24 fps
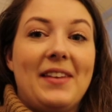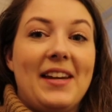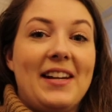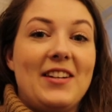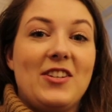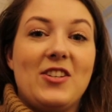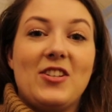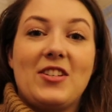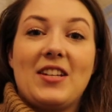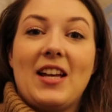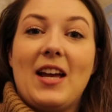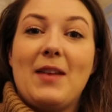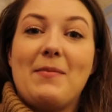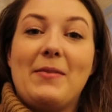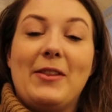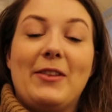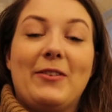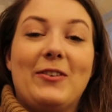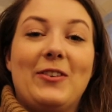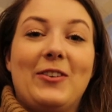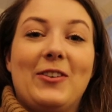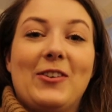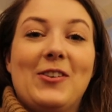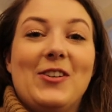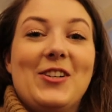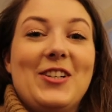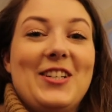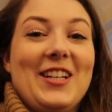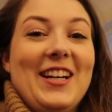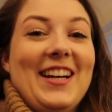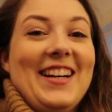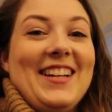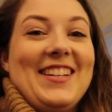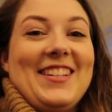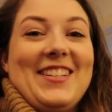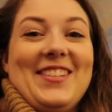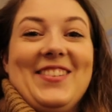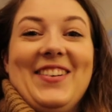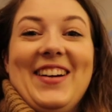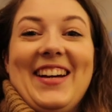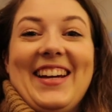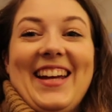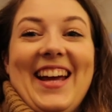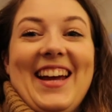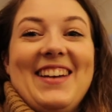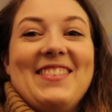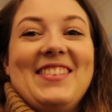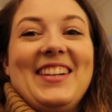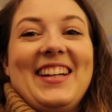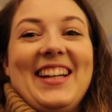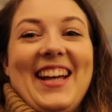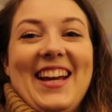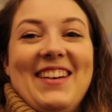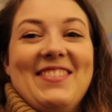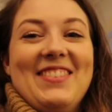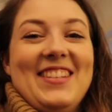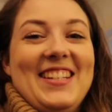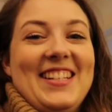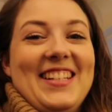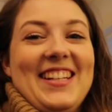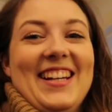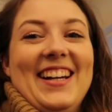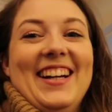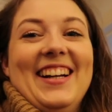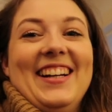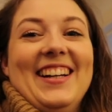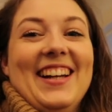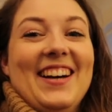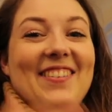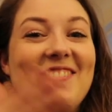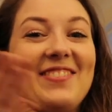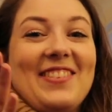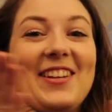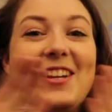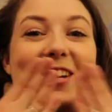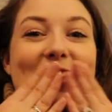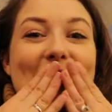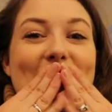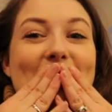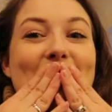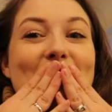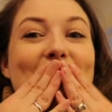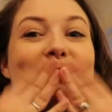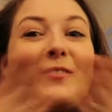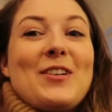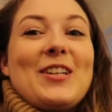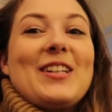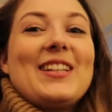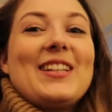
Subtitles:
They just gave me the wrong order. So I came and gave it to you. Love you.